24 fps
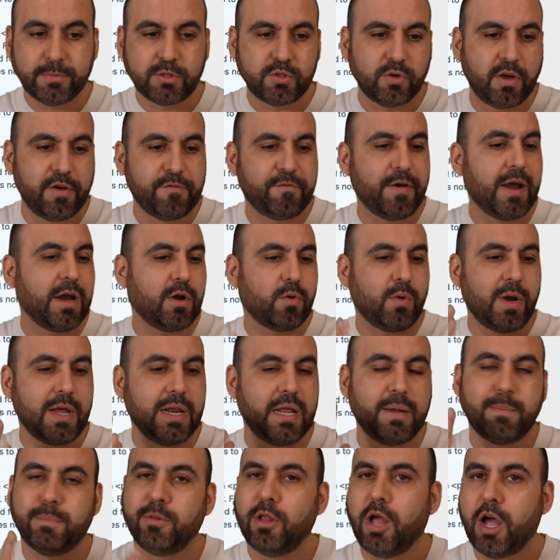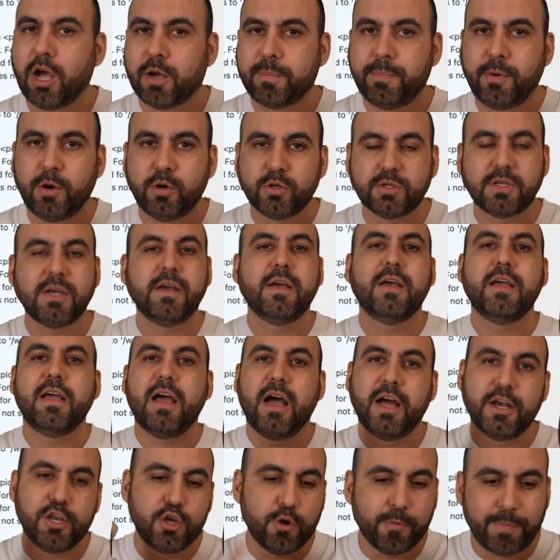So if I create a blog post,
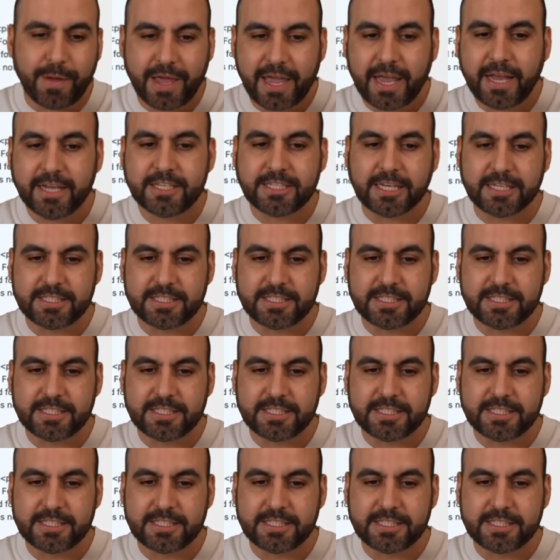a new page,